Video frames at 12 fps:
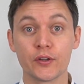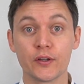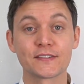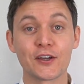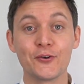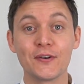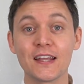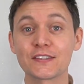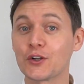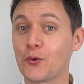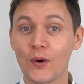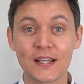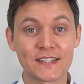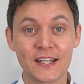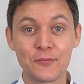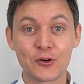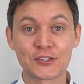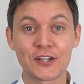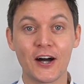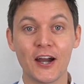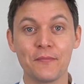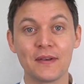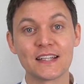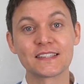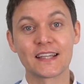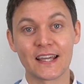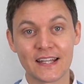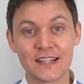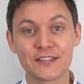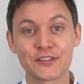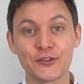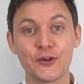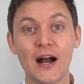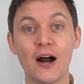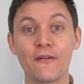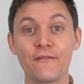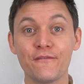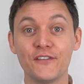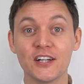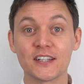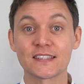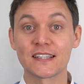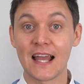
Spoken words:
So let's not waste any more time, let's get into our first